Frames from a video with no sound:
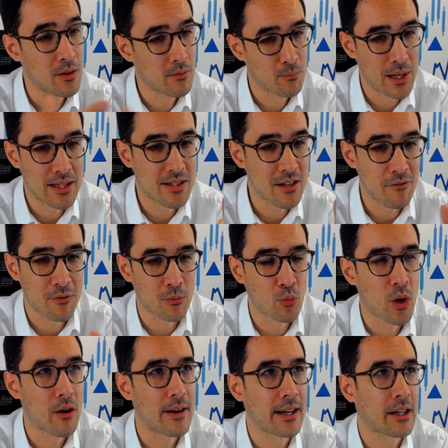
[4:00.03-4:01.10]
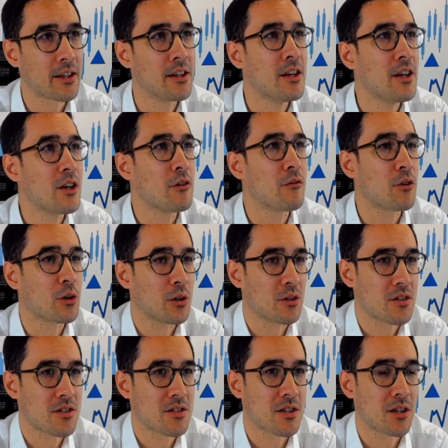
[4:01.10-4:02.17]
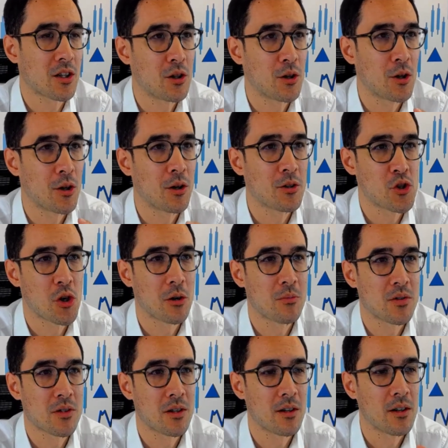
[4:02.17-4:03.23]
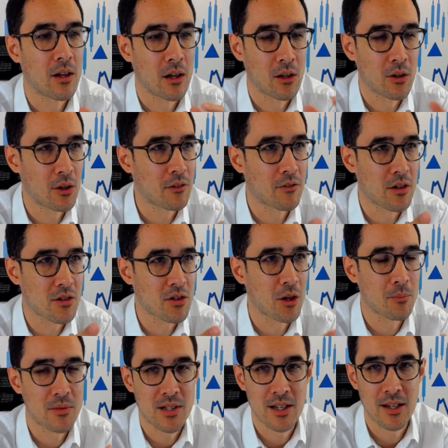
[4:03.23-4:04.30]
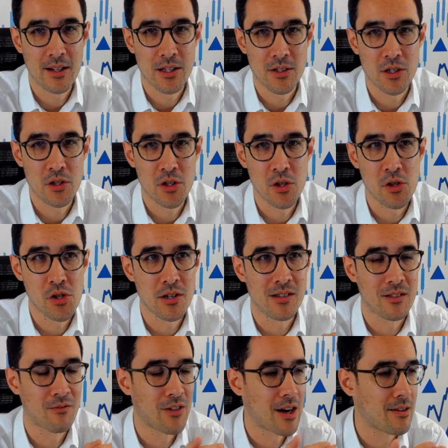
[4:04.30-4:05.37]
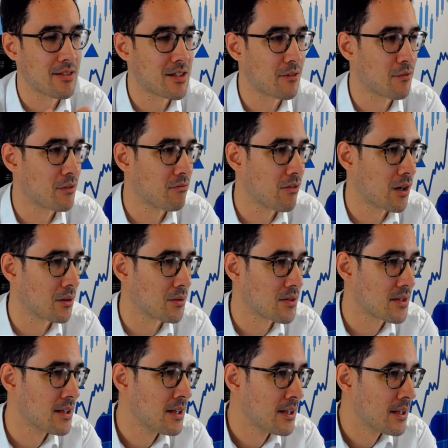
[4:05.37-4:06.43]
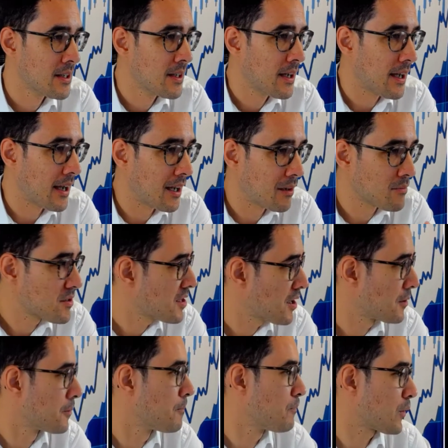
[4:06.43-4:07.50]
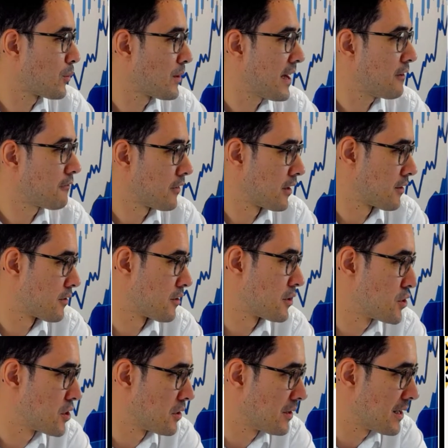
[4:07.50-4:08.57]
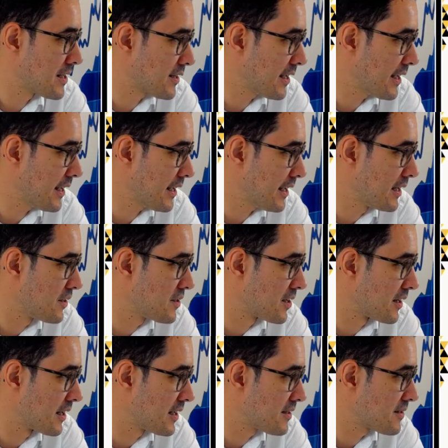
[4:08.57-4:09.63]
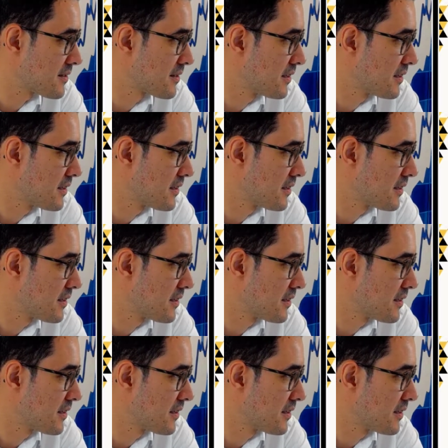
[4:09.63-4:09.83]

plenty from Warwick who've gone on to secure jobs at a lot of the top tier institutions in various different roles. So without further ado, let's get into this.